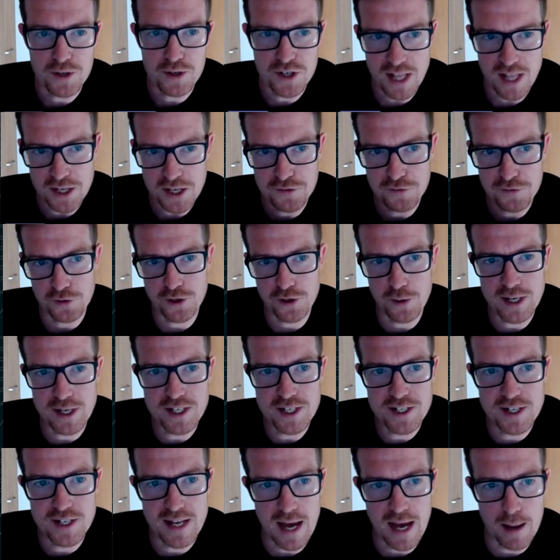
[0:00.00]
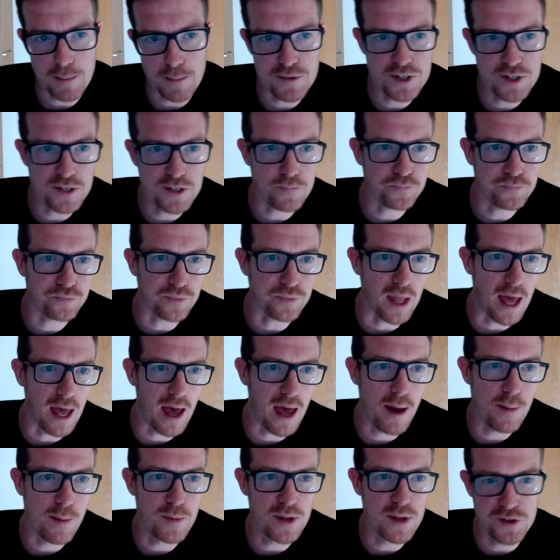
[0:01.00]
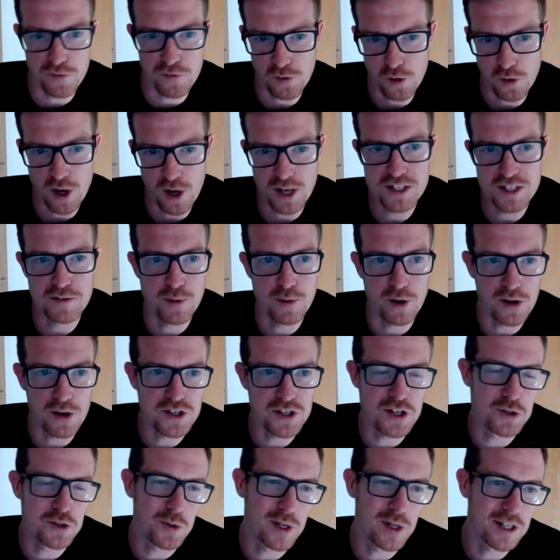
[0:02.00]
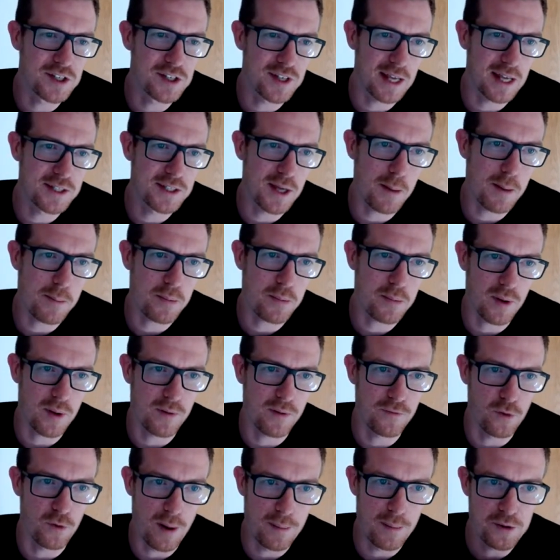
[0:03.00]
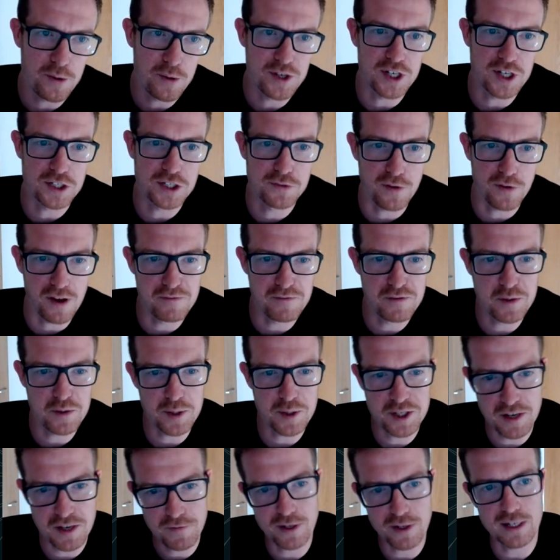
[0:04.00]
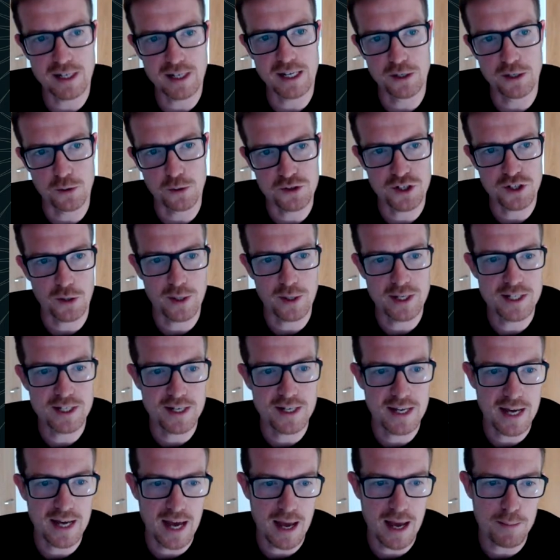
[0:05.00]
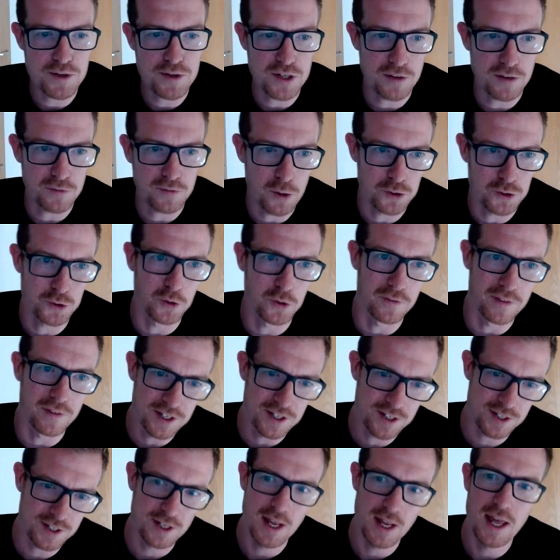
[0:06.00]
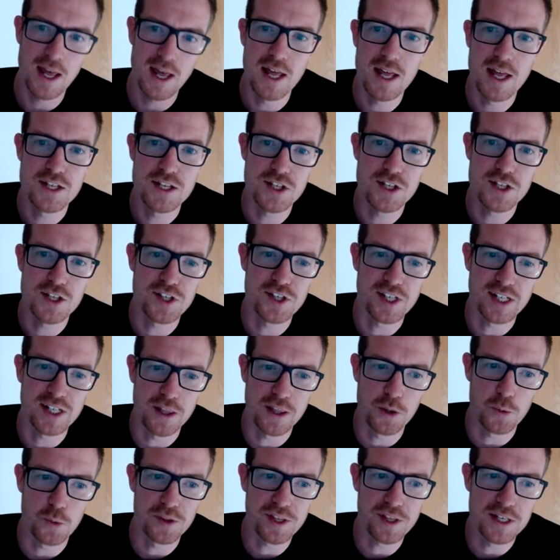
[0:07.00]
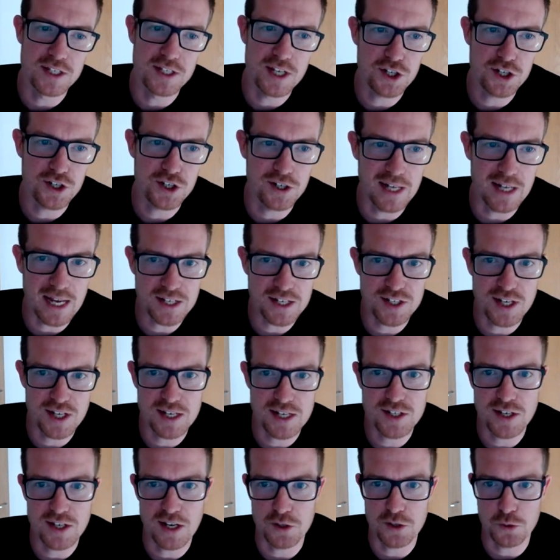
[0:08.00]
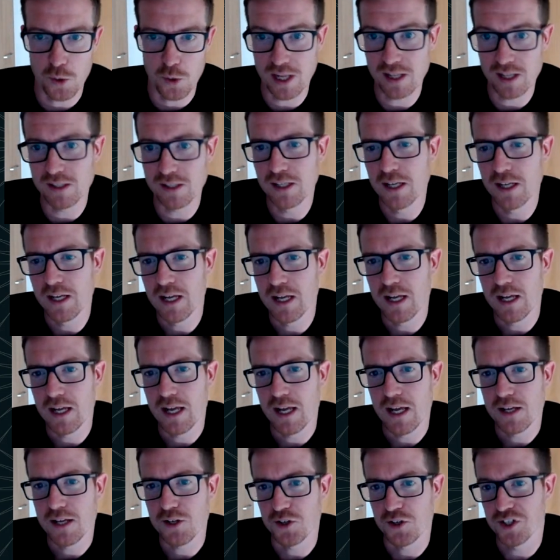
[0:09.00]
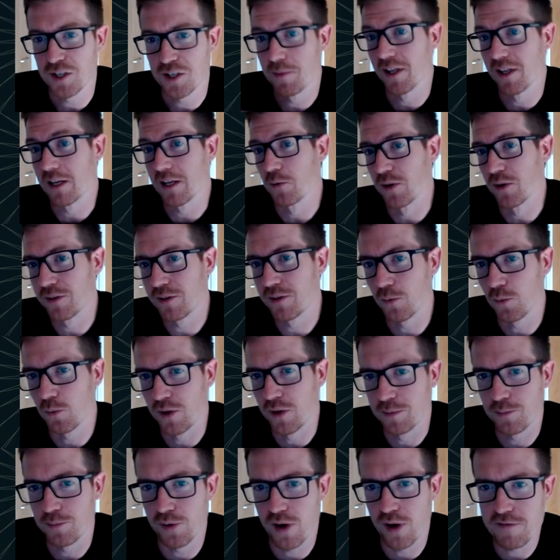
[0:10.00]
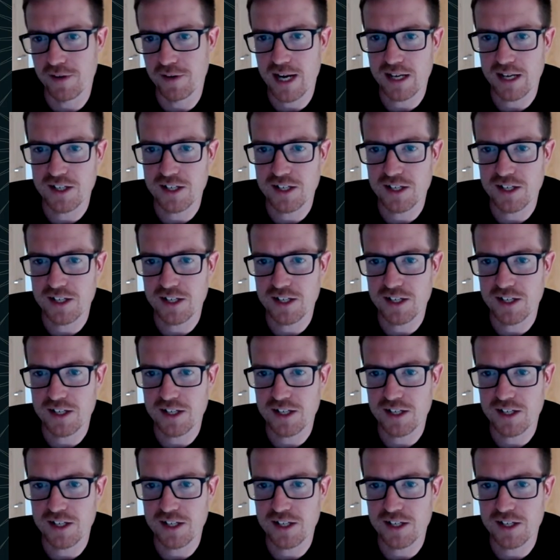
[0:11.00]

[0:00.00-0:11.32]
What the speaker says: So that's for your internet apps. There's a variety of policies we can set up for M365 specifically, and also internet apps. And of course, all of this ties together with conditional access as well. So similarly with private